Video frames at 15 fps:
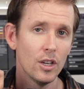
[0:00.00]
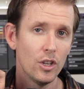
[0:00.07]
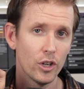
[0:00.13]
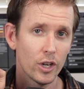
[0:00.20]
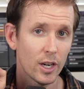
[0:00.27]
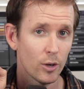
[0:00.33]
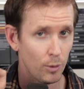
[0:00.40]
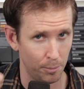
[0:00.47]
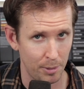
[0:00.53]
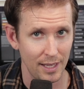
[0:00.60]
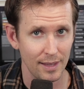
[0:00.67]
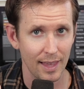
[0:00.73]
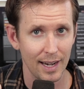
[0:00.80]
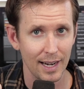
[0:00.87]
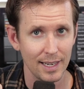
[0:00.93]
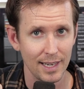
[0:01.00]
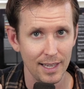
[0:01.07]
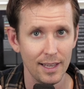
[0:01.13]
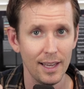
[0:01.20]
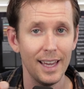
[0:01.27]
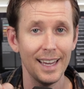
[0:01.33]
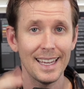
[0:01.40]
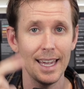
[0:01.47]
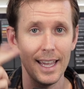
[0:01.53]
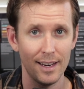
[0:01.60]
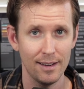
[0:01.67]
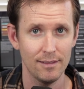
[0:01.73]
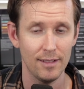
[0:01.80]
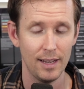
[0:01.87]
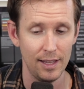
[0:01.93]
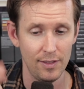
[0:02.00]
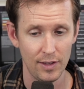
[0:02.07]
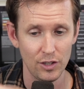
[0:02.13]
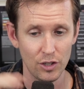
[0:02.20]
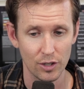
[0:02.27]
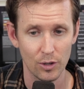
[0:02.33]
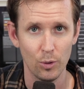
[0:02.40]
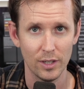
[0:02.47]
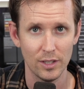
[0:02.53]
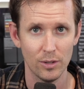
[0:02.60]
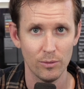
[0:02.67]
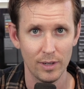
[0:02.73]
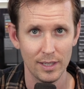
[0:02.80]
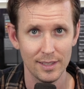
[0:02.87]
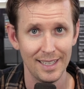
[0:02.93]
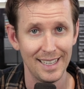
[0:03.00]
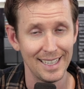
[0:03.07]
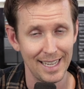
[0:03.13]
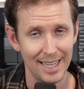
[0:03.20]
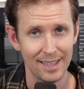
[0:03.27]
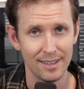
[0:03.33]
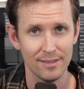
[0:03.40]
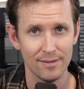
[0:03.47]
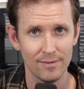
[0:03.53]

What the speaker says: you're going to repeat that idea again, and then you're going to rest again.